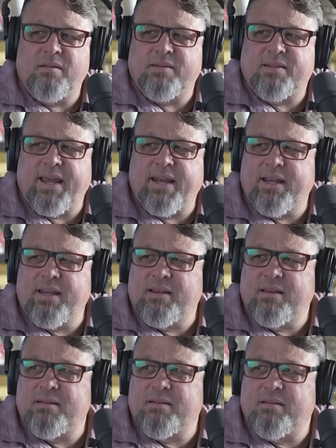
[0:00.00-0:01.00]

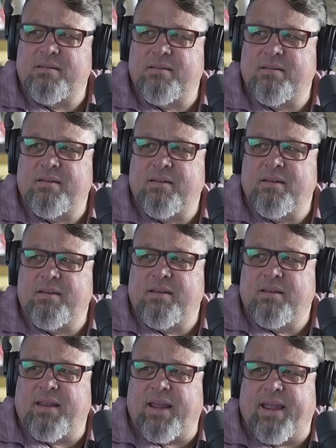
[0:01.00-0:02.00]
dating. Yeah.
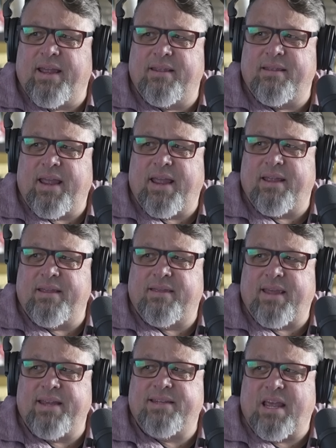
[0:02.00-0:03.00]

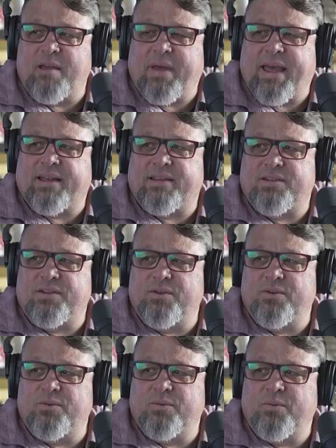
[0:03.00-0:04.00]
and they date back
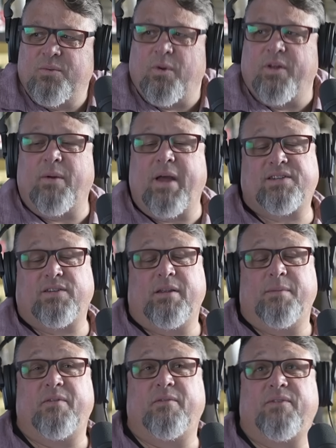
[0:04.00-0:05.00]
to, well, actually,
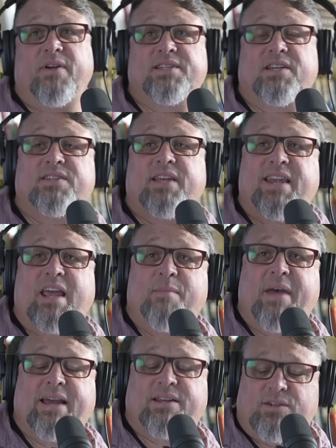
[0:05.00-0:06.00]
let me rephrase it, because they date
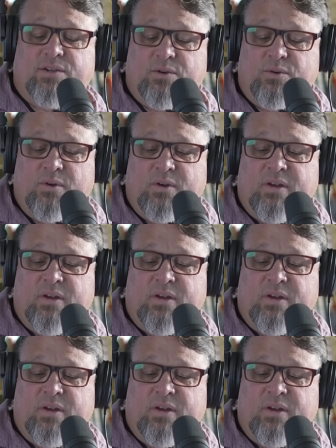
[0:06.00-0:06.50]
back to